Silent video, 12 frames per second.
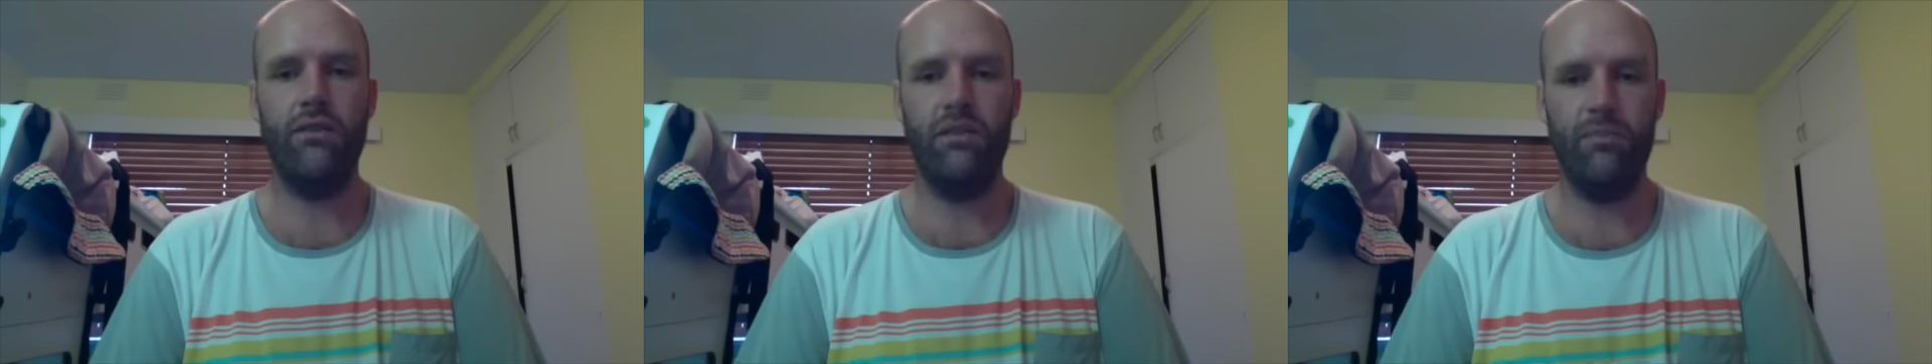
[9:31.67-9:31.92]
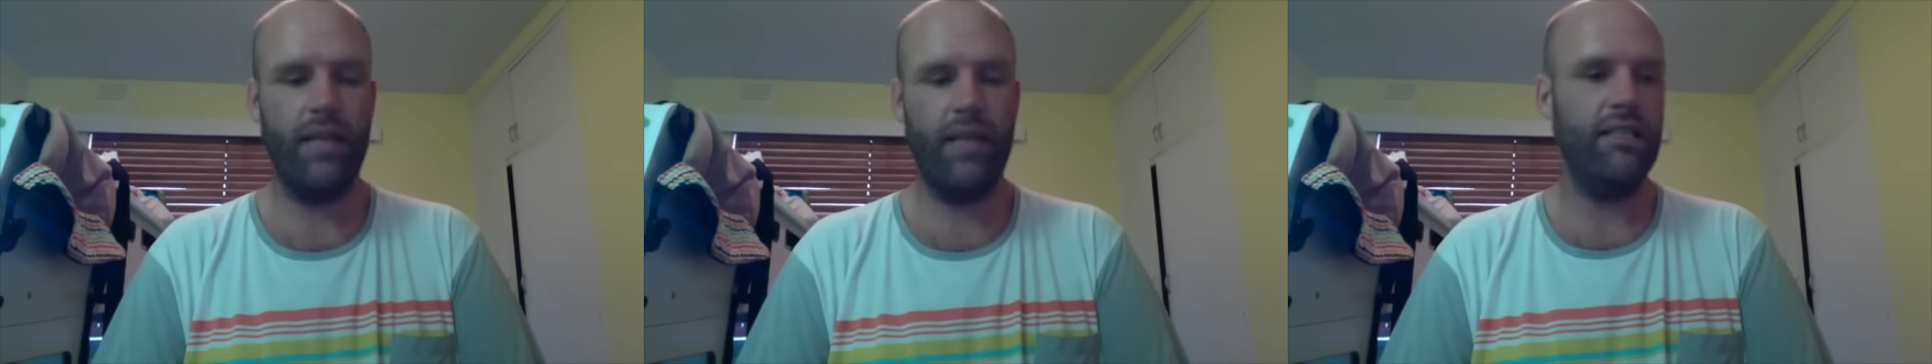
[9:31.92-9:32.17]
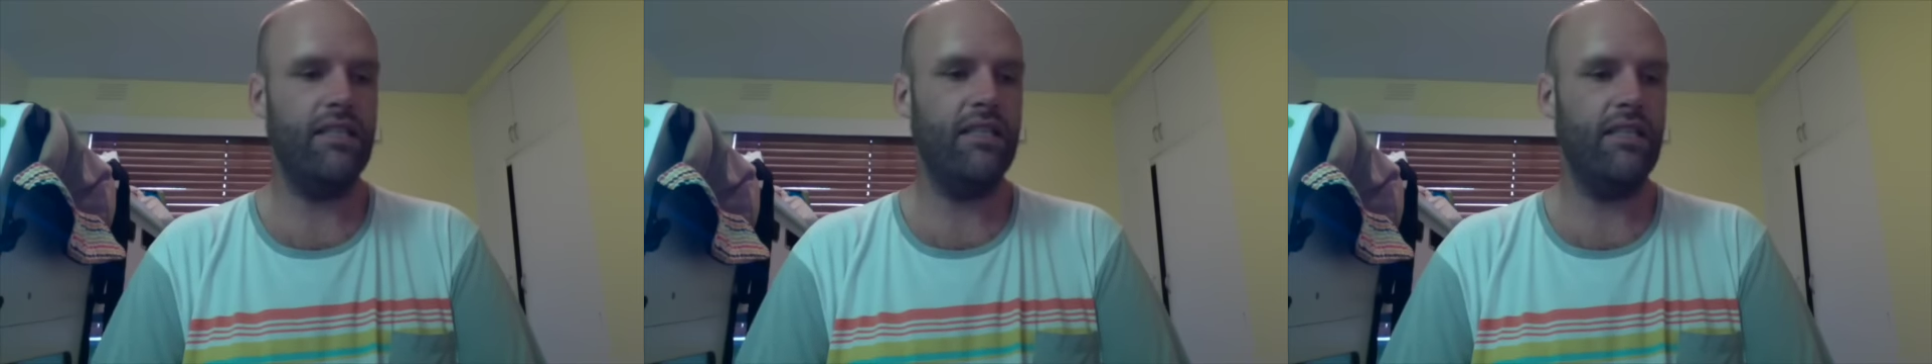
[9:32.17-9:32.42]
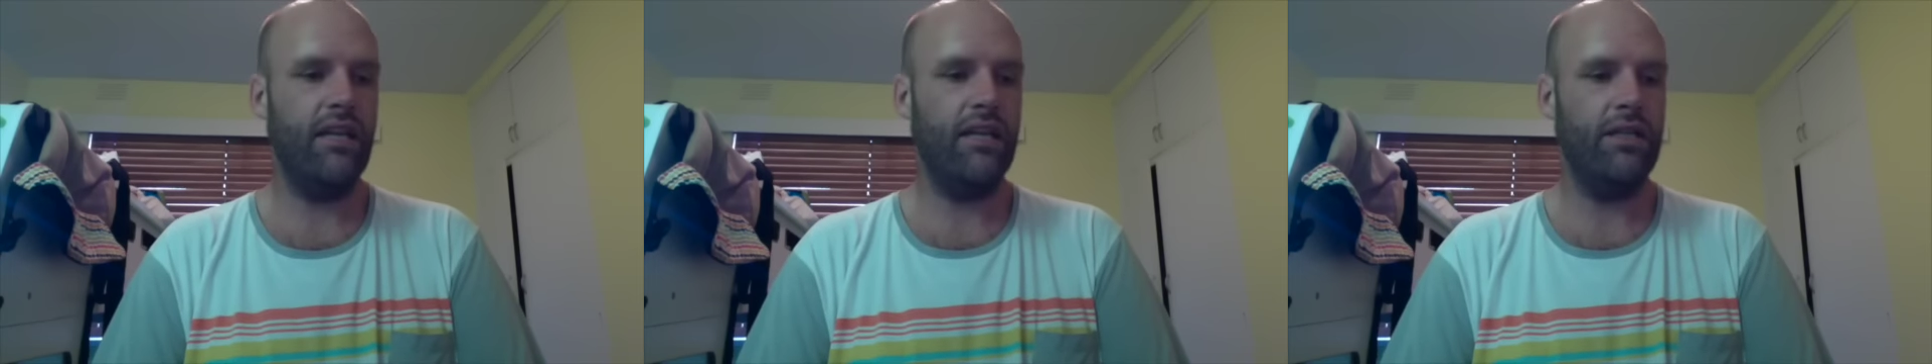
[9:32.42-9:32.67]
It was a balanced
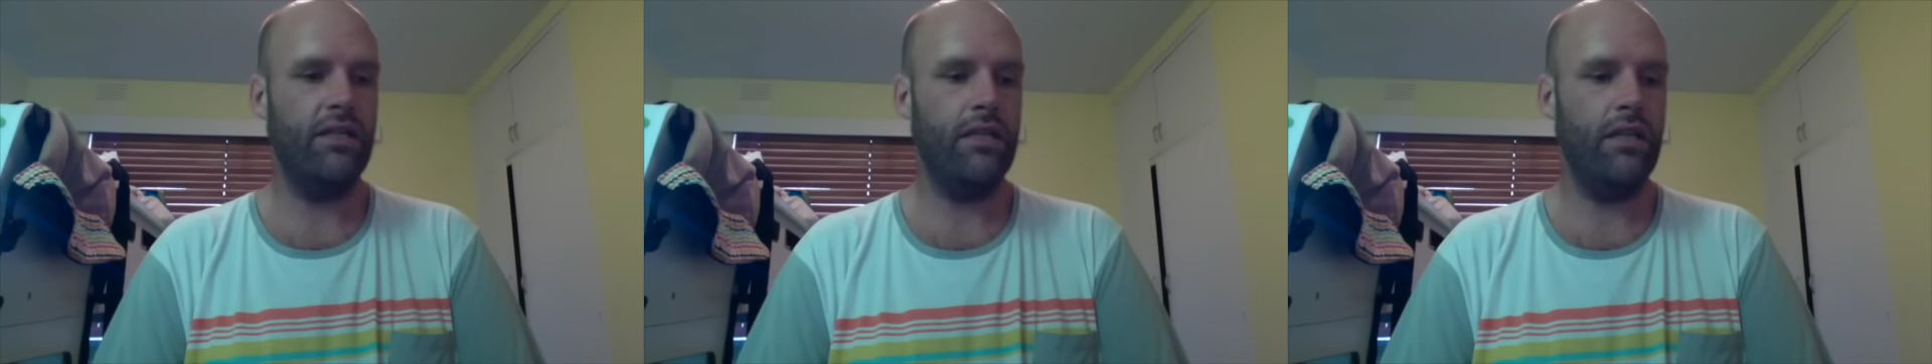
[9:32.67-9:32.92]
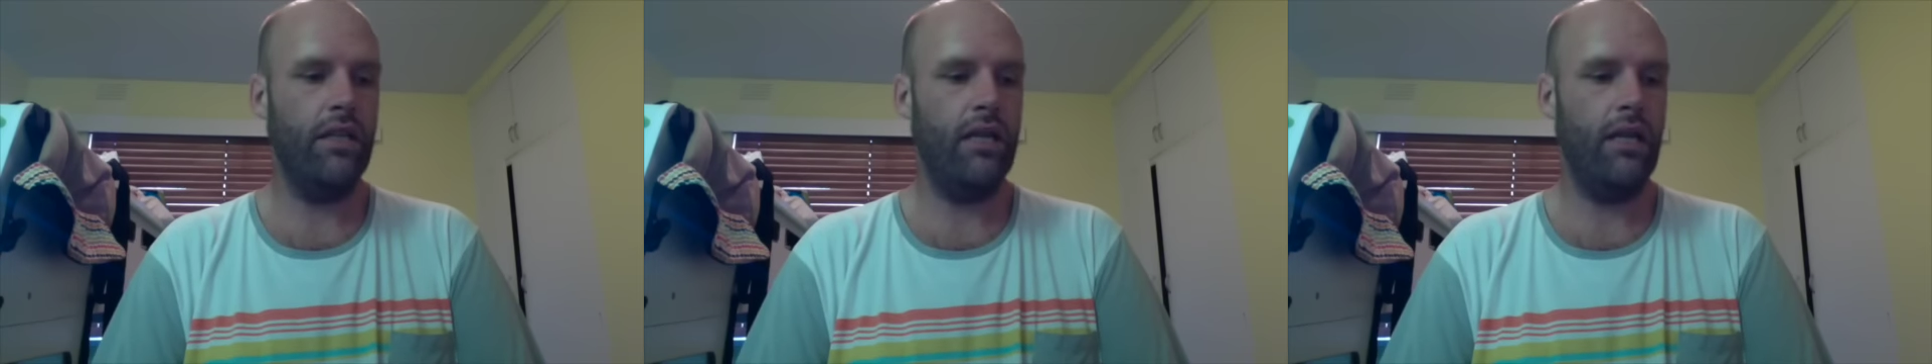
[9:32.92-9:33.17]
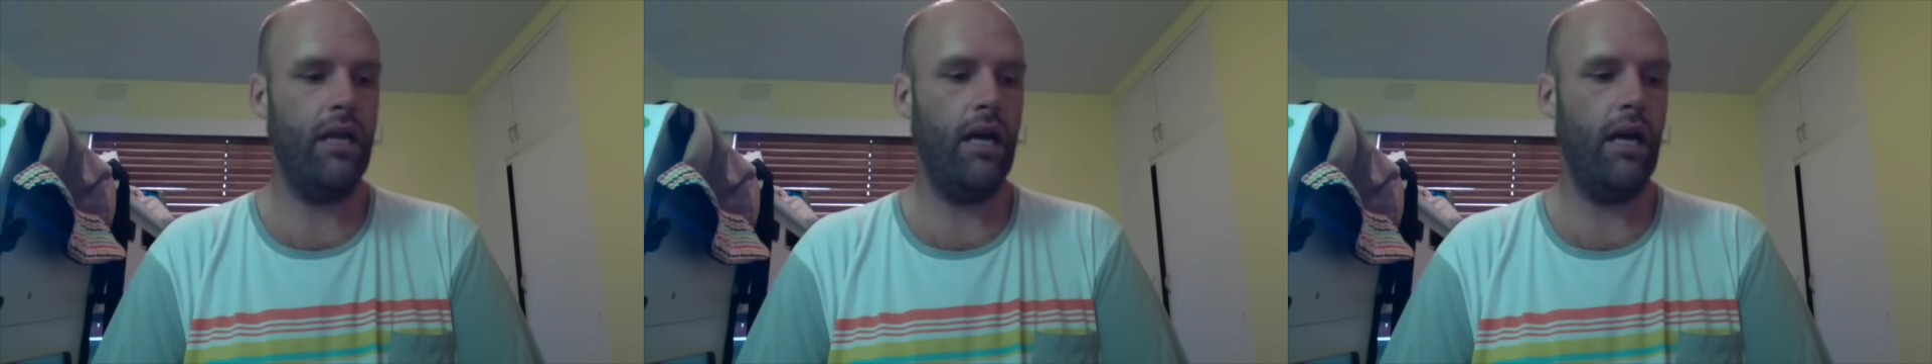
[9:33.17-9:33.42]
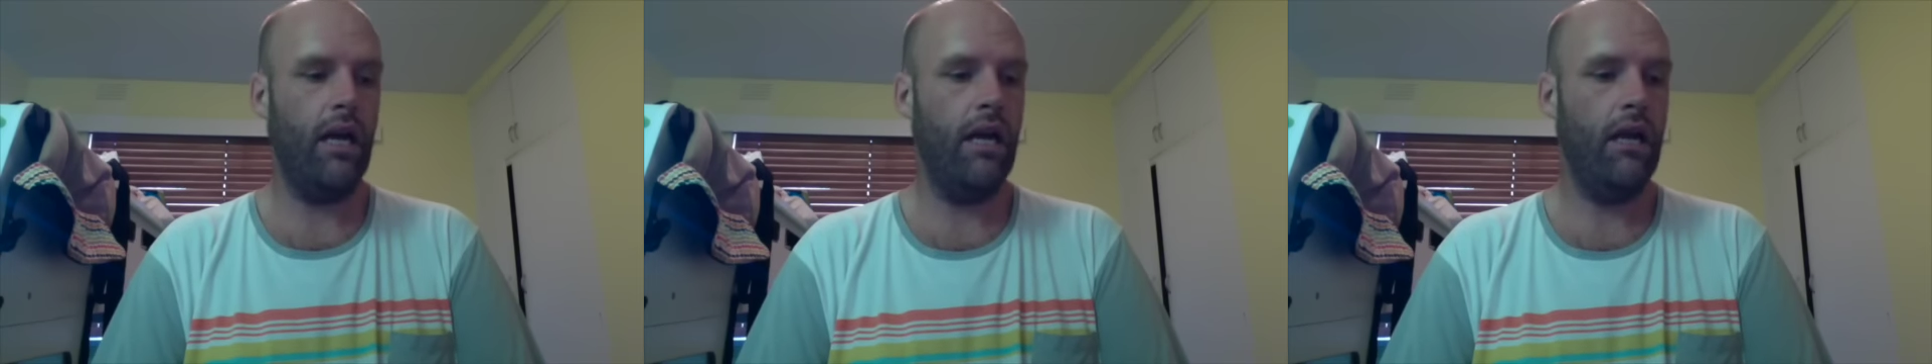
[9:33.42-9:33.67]
discussion. And I